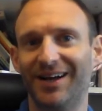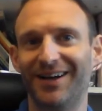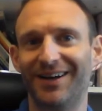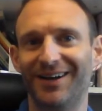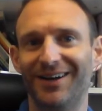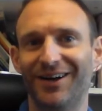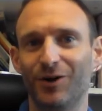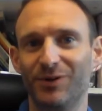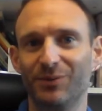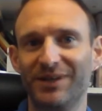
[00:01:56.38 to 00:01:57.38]

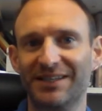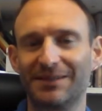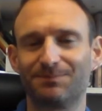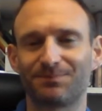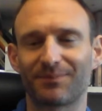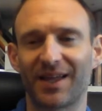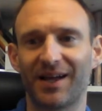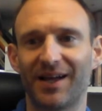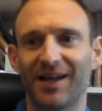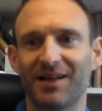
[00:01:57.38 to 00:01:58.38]
Holy Week,
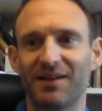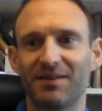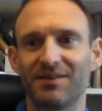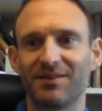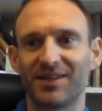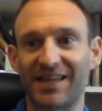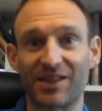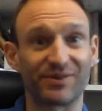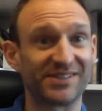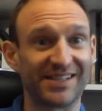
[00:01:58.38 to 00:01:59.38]
the
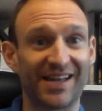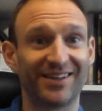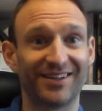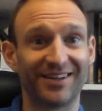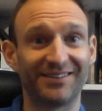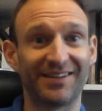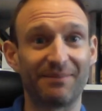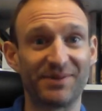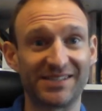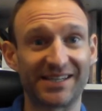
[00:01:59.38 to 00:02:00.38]
gathering together,
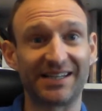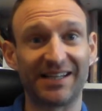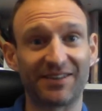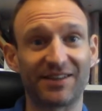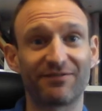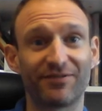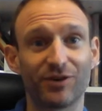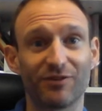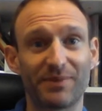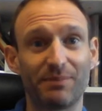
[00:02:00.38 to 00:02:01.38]
and particularly I think for a
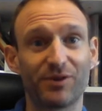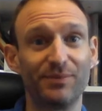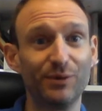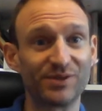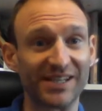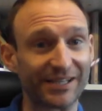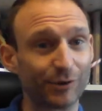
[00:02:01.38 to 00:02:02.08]
lot of people the music.